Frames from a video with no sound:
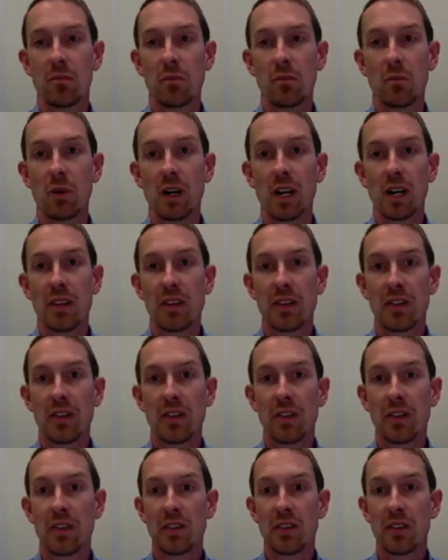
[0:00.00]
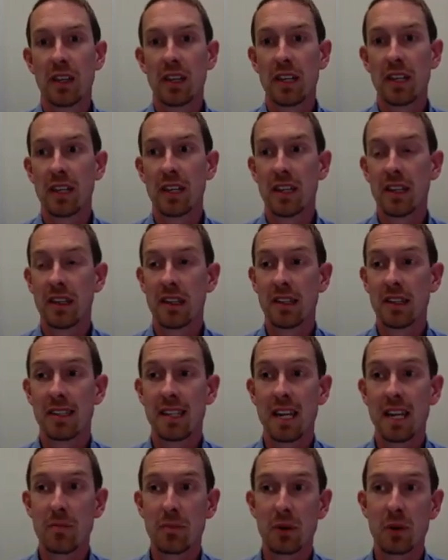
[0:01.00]
with
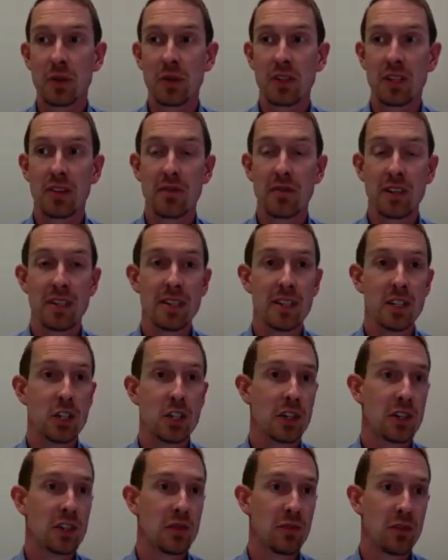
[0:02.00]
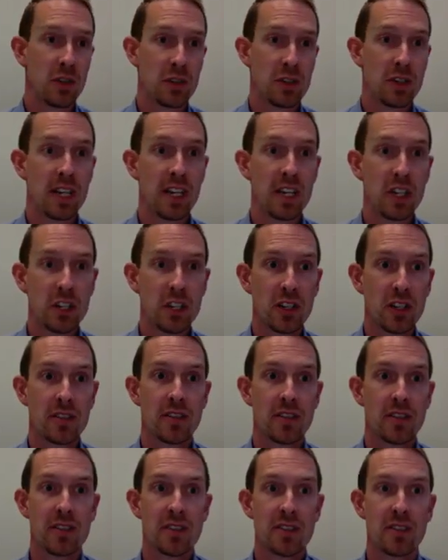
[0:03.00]
samples of Indigenous First
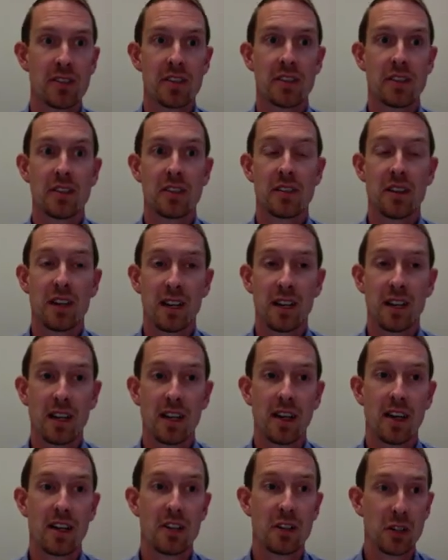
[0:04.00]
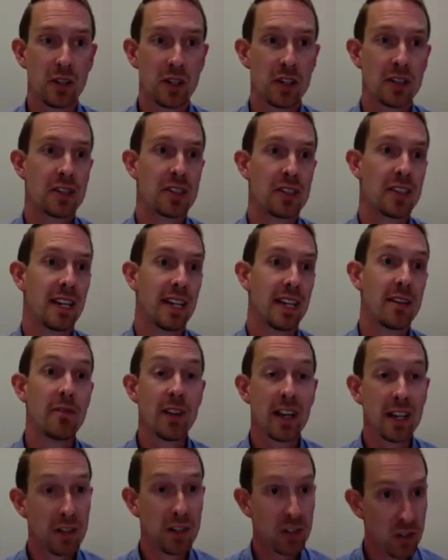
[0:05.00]
Nations adults in
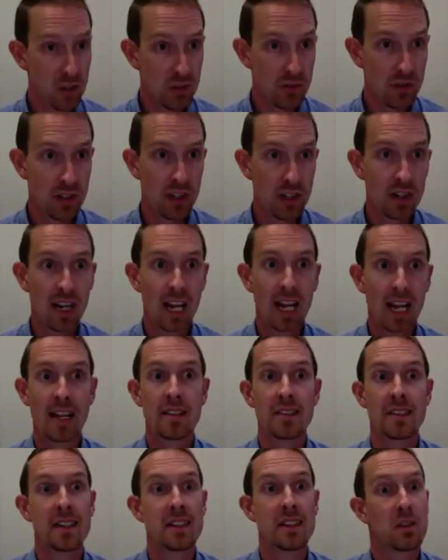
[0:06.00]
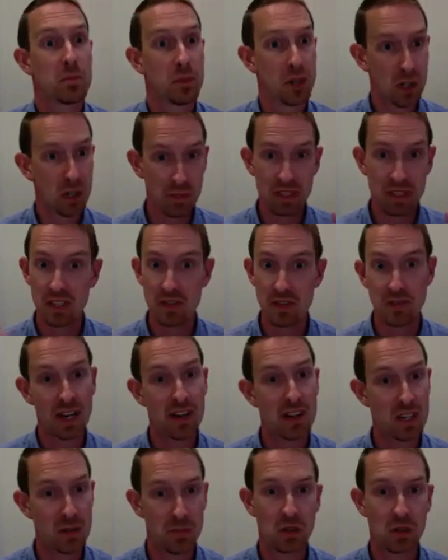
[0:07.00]
Vancouver, and sense of purpose is
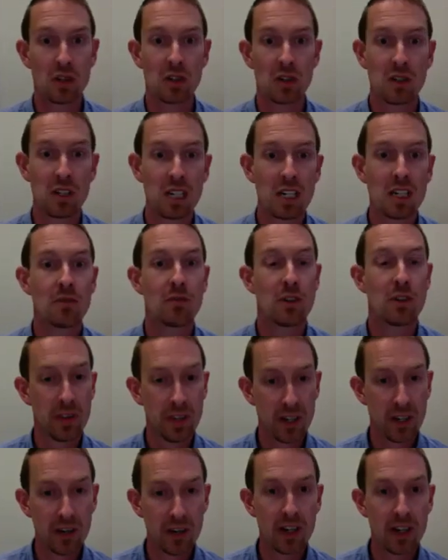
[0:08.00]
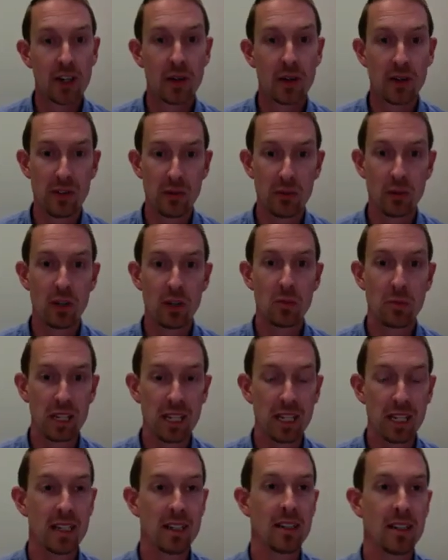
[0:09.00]
valuable for their health and
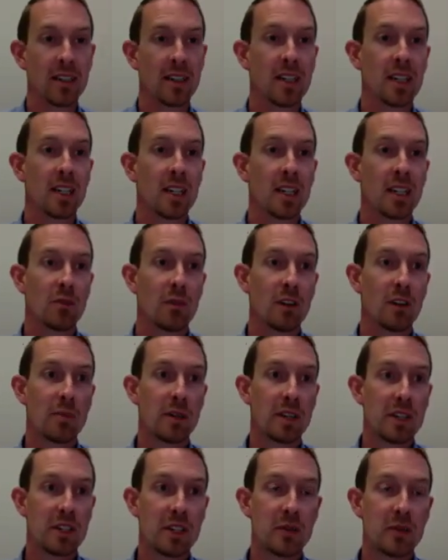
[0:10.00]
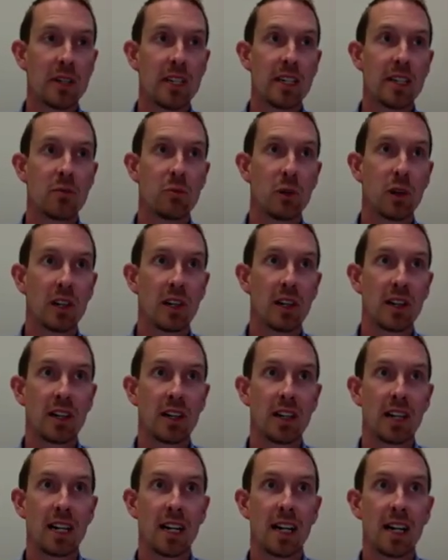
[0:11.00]
well-being. We've been doing
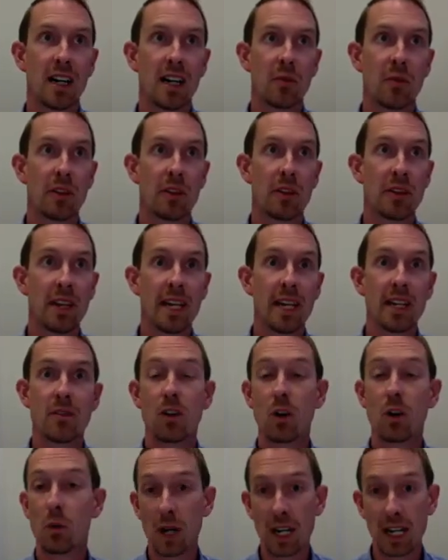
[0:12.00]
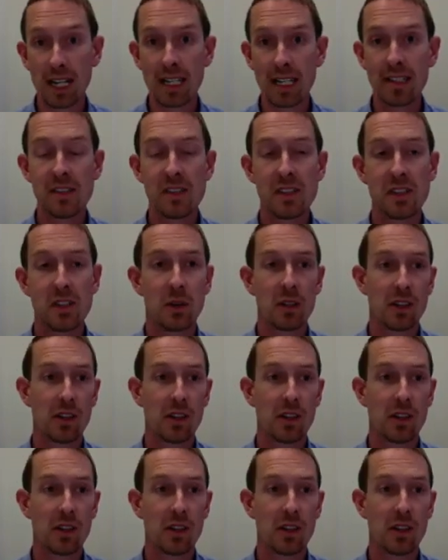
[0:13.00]
work with Native Hawaiians, so a